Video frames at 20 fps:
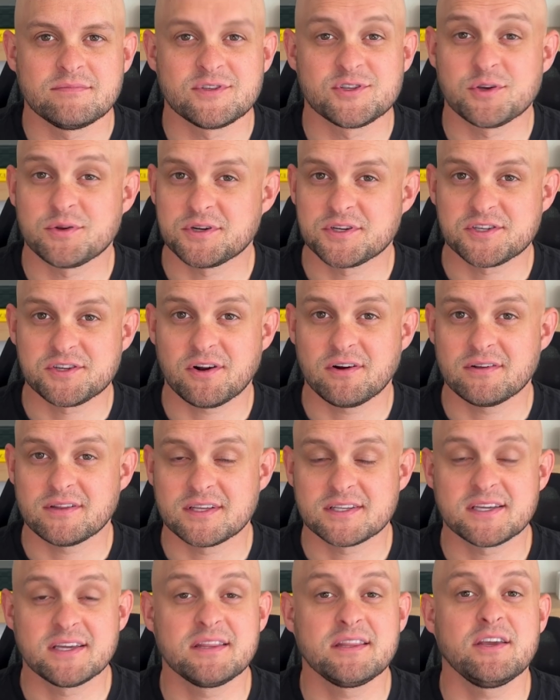So to start,
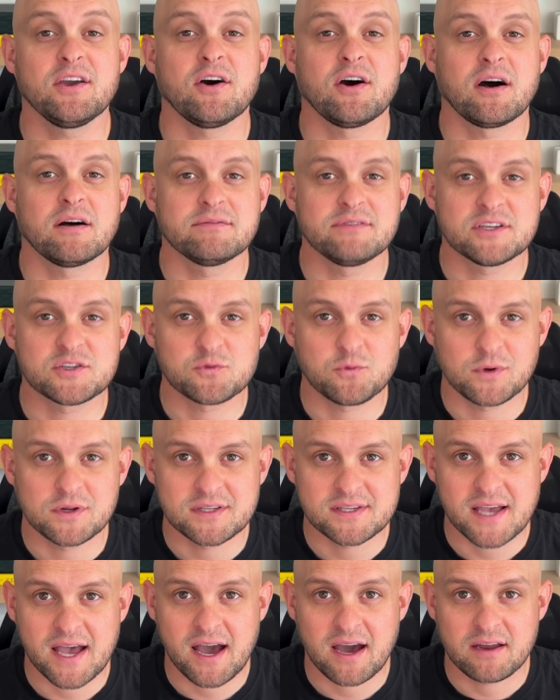let's get the obvious
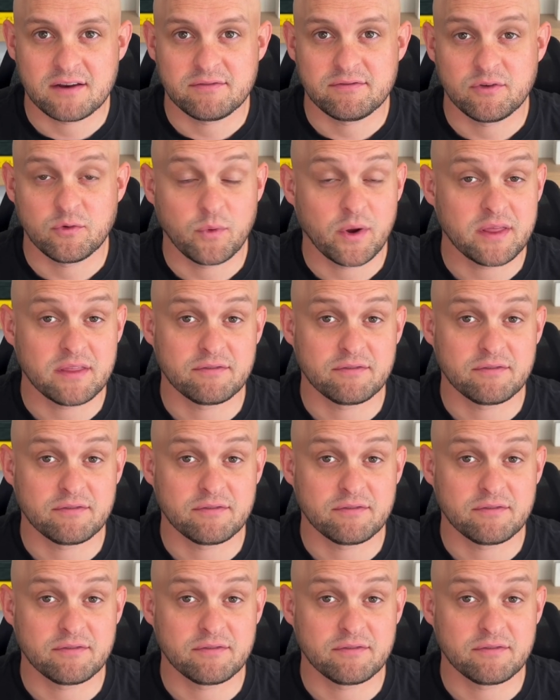ones out of the way.